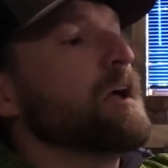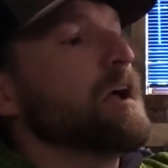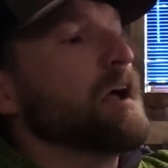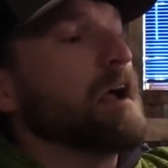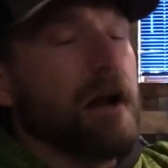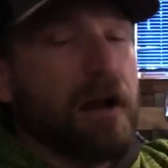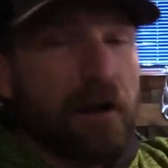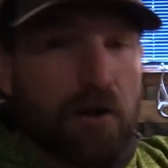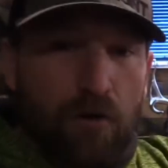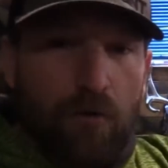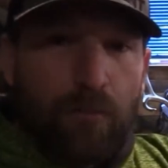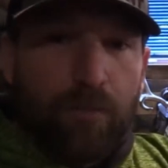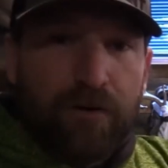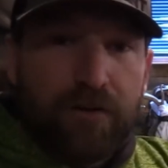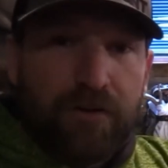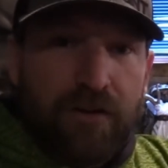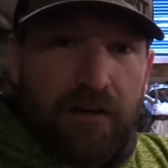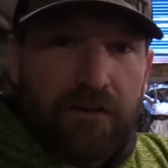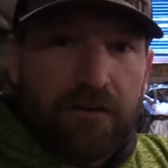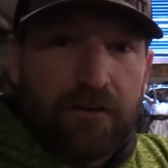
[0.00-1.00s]
arrow
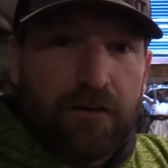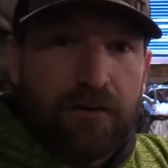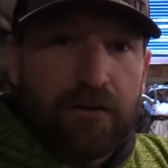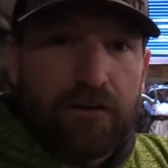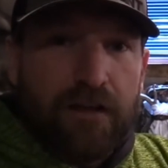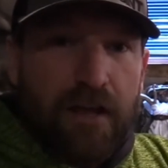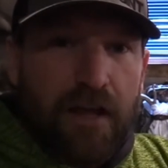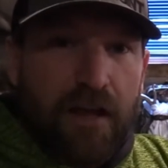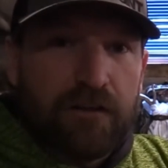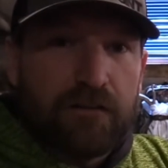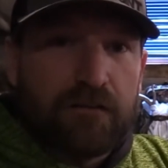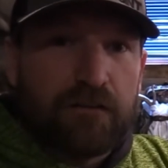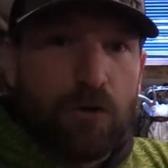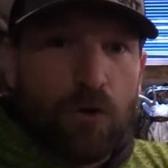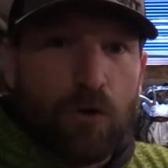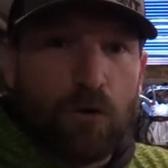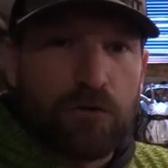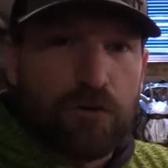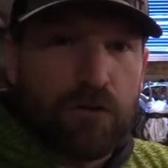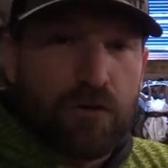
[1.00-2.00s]
protector, case,
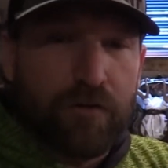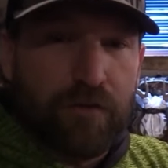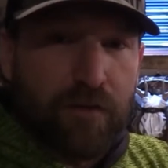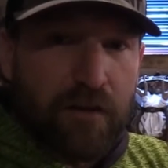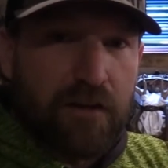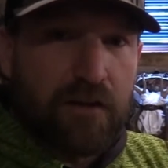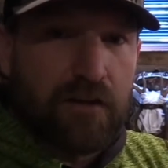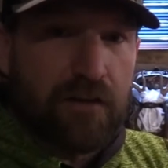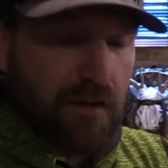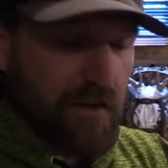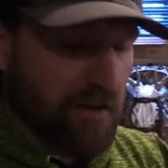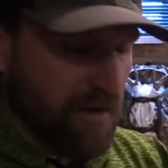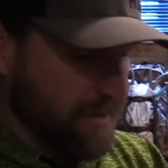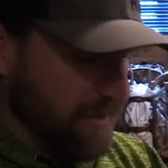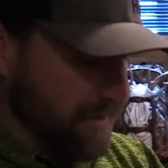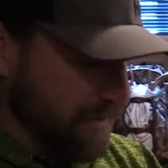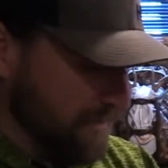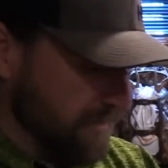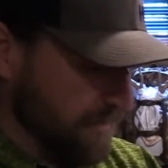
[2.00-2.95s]
holder, thingy dingy.